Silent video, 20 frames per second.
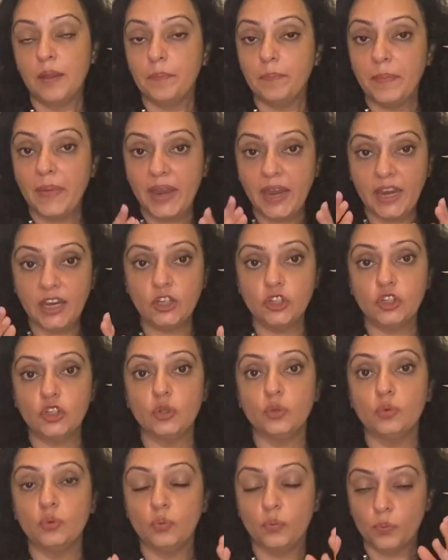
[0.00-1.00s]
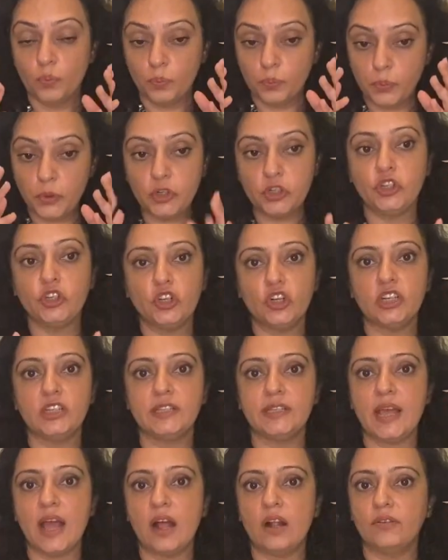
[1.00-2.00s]
made you push
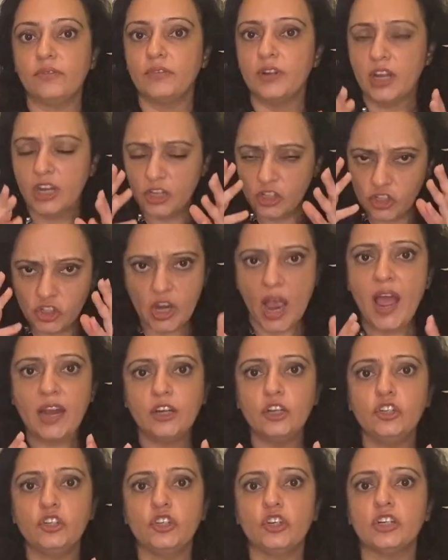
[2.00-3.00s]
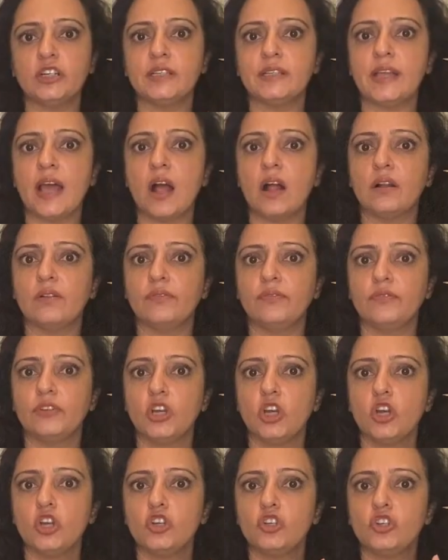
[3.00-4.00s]
yourself, challenge yourself
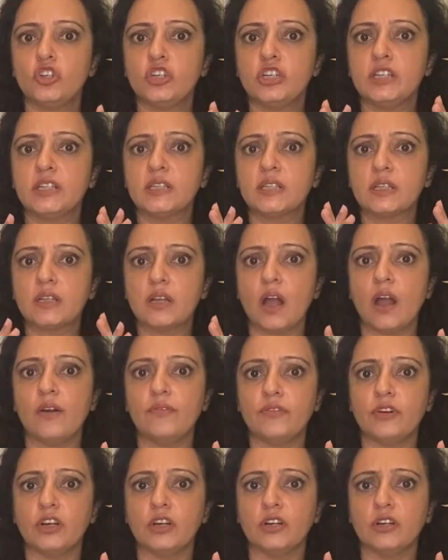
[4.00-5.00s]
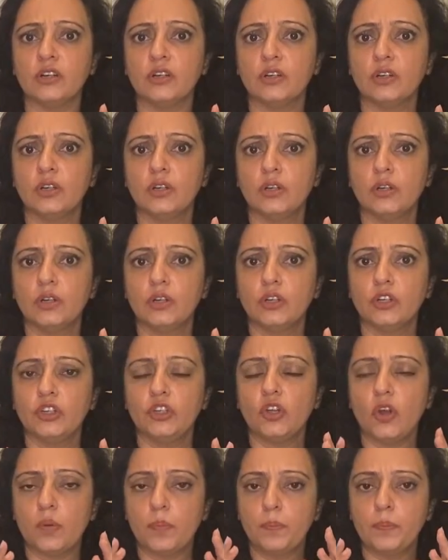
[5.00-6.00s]
to discover
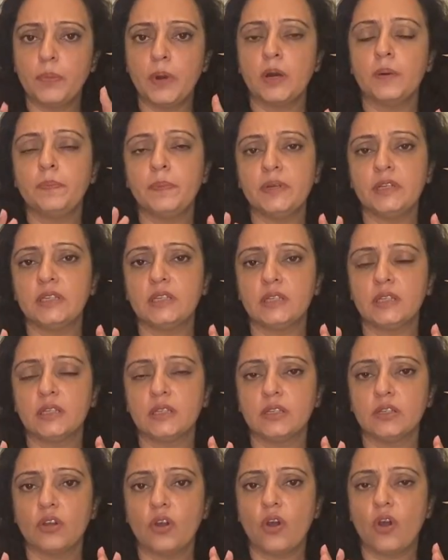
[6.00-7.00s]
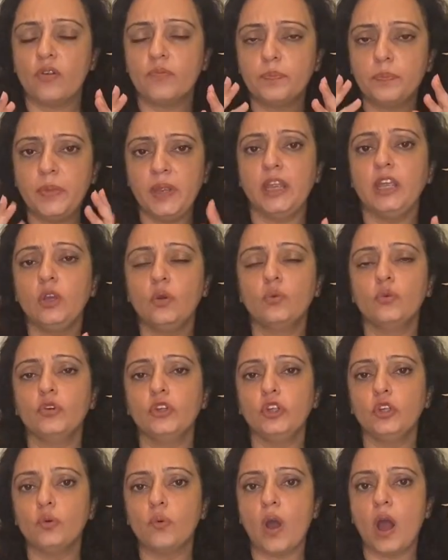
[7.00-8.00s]
your purpose of being who
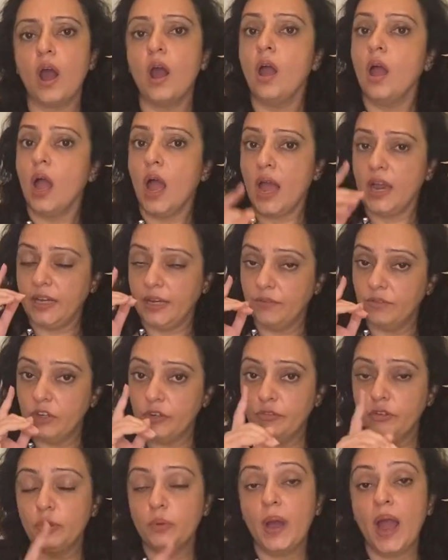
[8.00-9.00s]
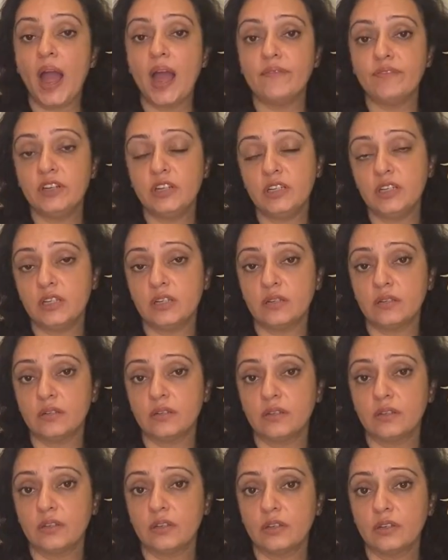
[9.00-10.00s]
you are. And even if you haven't,
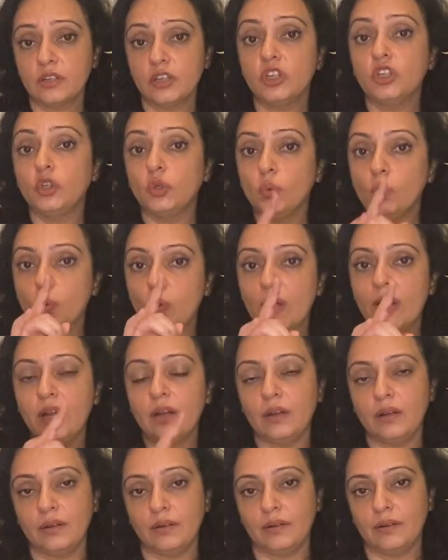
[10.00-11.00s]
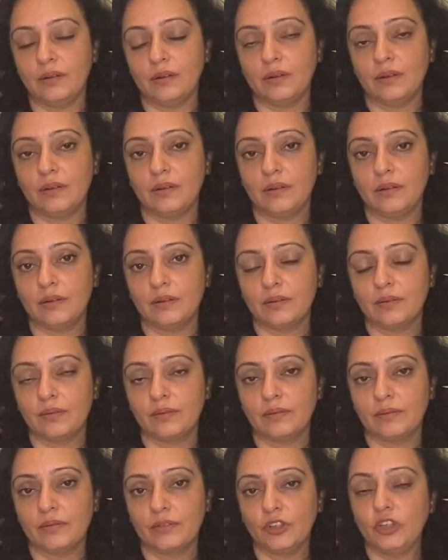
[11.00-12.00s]
you will.
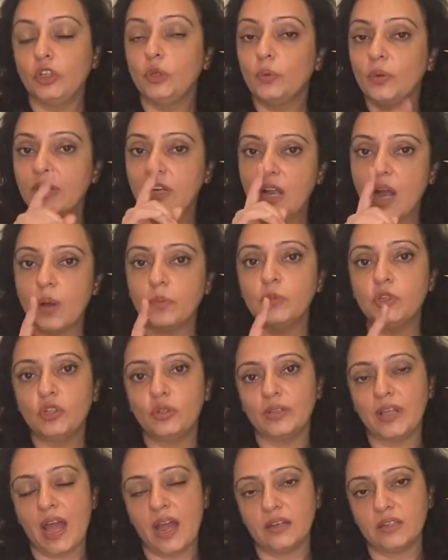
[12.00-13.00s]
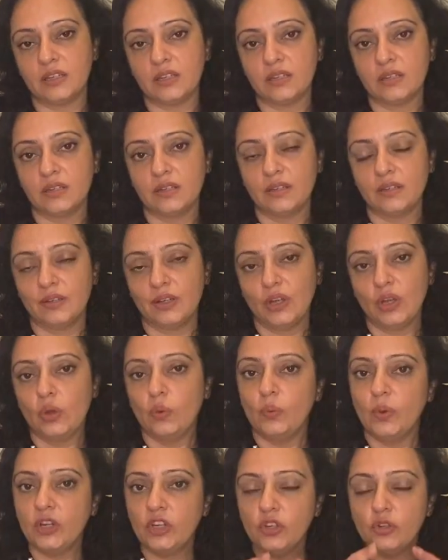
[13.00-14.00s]
You will come to that
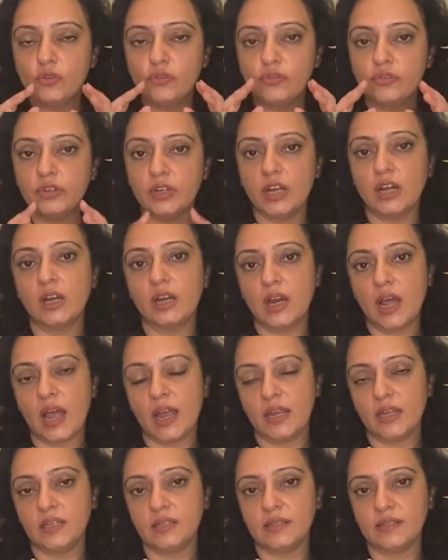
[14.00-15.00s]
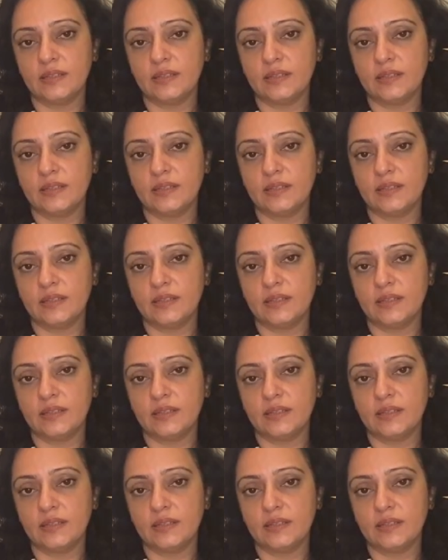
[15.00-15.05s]
when you realize